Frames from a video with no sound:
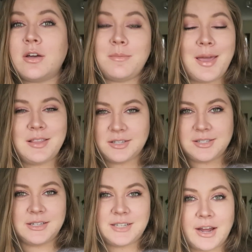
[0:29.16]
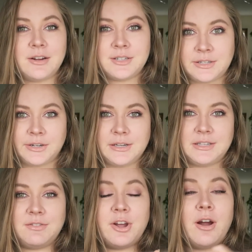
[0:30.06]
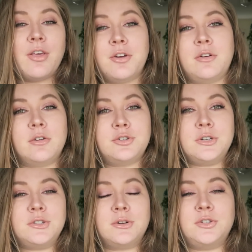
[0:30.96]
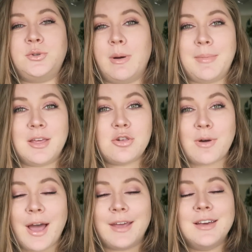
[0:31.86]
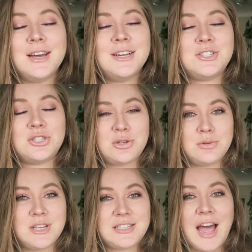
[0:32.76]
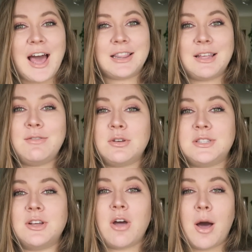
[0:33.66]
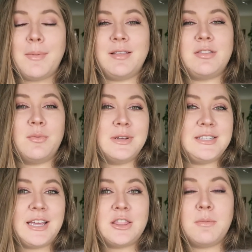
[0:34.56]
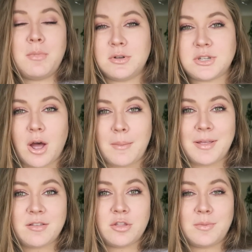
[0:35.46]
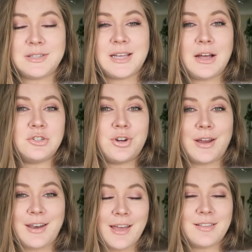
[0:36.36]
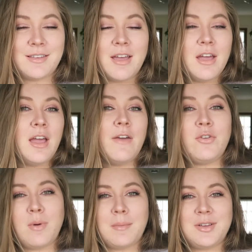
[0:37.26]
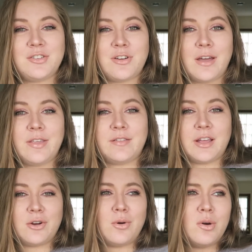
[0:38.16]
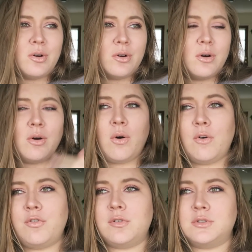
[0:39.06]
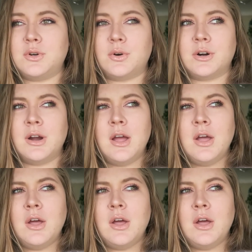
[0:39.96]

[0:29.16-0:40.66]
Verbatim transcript: could make this an entire entire series. If there are other grocery stores you want me to try to do this at, leave those in the comments. The ones that get the most comments are the ones that I'll try next. If you want me to try this at Kroger or Whole Foods or